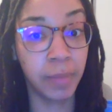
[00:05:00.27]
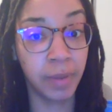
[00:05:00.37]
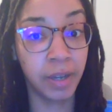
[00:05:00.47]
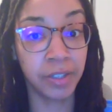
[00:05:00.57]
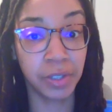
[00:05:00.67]

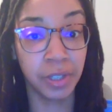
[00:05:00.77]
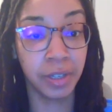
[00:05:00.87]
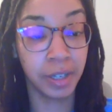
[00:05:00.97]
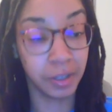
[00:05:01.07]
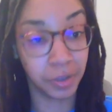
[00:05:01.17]
much
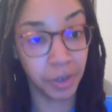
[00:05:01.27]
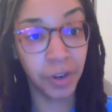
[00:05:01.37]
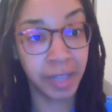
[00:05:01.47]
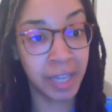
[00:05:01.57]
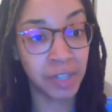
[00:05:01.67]

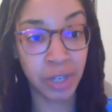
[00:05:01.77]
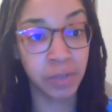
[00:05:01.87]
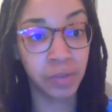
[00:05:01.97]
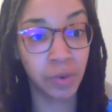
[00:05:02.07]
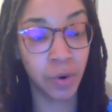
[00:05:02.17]
During that stretch
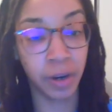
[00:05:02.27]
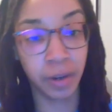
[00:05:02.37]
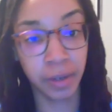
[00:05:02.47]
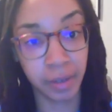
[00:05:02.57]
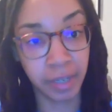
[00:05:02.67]
of
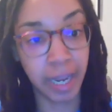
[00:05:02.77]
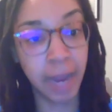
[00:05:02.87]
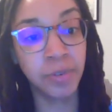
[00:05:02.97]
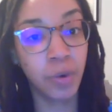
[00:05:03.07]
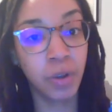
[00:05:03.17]
scoring,
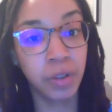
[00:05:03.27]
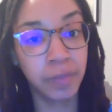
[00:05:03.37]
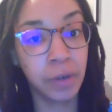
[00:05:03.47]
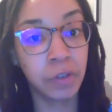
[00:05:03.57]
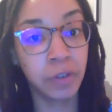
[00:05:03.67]
Dame scored the
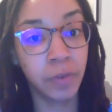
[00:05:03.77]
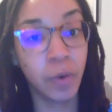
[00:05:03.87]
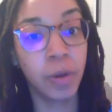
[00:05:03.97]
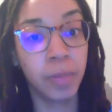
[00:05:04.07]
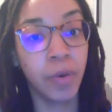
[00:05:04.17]
first
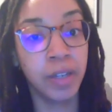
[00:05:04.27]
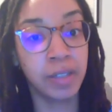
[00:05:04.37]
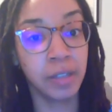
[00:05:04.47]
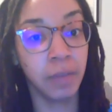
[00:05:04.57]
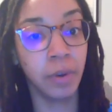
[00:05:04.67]
4
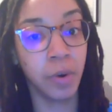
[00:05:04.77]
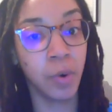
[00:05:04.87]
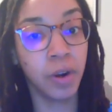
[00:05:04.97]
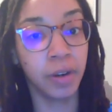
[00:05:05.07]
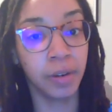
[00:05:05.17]
points of the
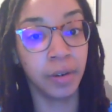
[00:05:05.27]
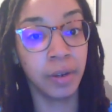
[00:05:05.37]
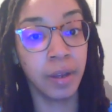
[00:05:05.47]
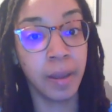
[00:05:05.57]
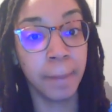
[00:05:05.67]
quarter,
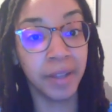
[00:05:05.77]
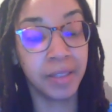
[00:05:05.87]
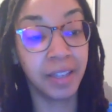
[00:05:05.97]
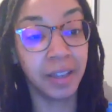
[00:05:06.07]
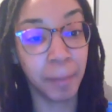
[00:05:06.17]
but
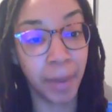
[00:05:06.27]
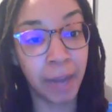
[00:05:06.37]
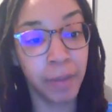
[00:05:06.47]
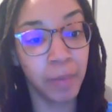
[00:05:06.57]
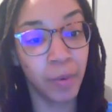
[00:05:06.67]
then
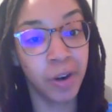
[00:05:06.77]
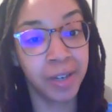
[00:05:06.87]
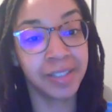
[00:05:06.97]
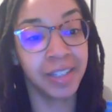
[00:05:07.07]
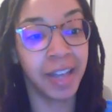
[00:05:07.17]
Bobby
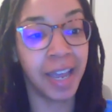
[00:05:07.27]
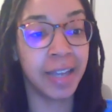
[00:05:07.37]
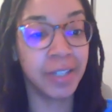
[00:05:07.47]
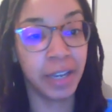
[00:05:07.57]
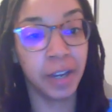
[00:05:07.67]
Portis and
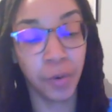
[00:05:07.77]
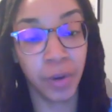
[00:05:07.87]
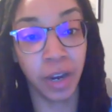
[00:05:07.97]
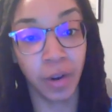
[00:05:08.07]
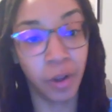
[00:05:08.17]
AJ
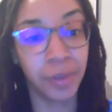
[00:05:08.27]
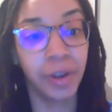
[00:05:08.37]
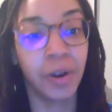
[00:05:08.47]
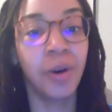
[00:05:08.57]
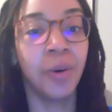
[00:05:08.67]
Green on
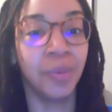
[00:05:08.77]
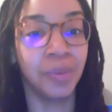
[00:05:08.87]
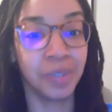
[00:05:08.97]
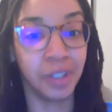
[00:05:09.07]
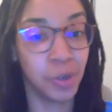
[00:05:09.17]
their own,
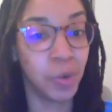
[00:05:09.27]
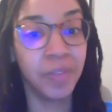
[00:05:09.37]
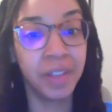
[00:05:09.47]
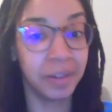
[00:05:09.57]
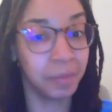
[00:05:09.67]
the two of
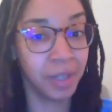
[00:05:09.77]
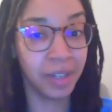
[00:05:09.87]
them,